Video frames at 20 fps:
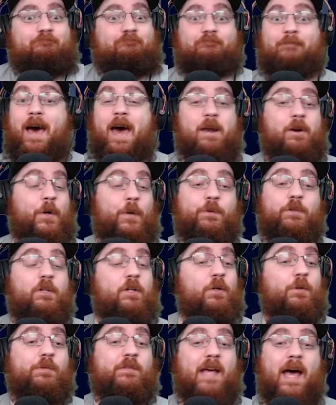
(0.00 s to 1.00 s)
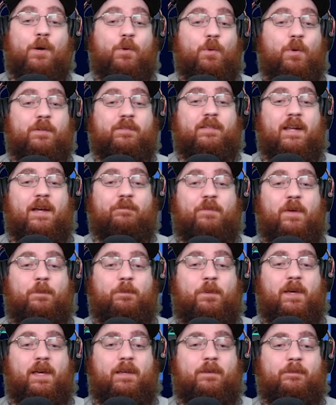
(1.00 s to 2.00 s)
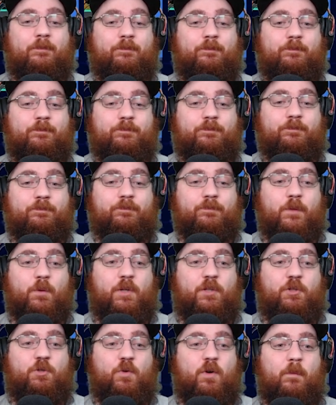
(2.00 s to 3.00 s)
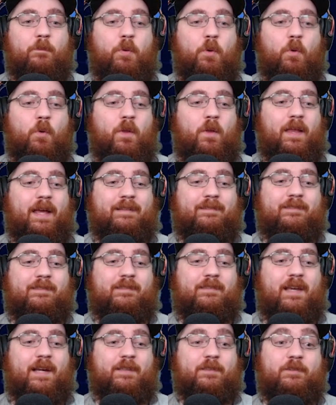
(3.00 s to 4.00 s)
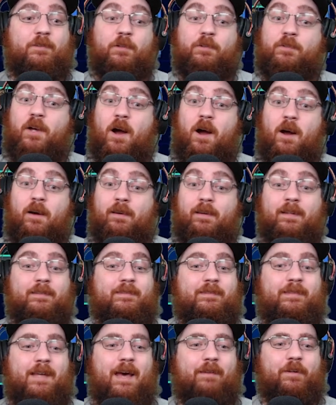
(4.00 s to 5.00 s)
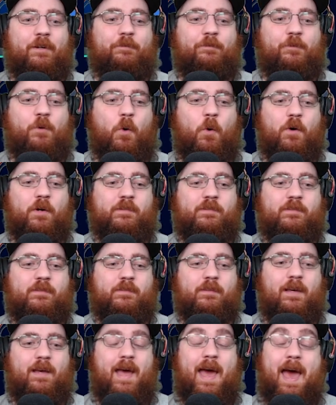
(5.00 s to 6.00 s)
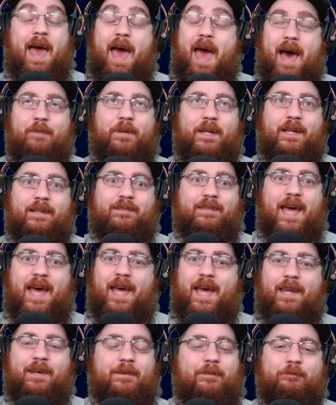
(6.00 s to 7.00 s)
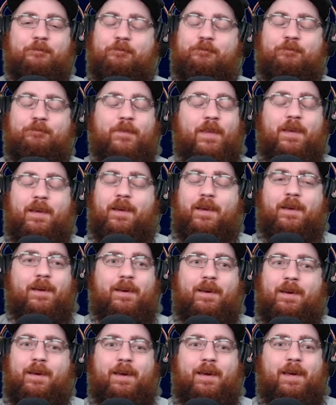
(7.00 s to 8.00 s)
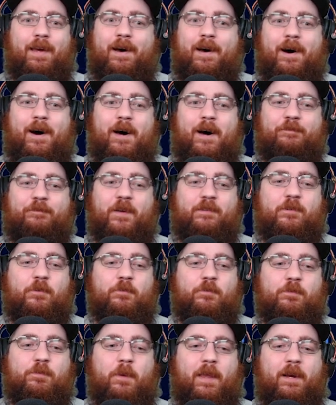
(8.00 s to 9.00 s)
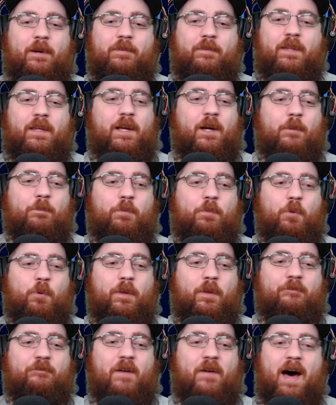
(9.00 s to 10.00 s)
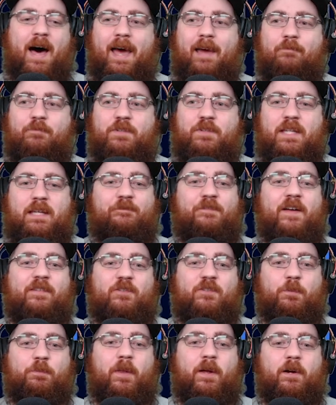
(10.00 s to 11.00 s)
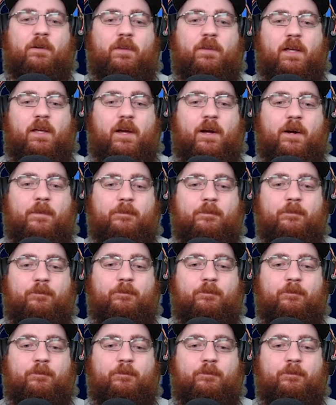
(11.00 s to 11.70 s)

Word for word: I don't know what to do. Zach Wilson M V P. We do have Poole at six. There's Carden at seven, of course. Abbott at ten. Offensive Player of the Year. Poole at five. Defensive Player of the Year.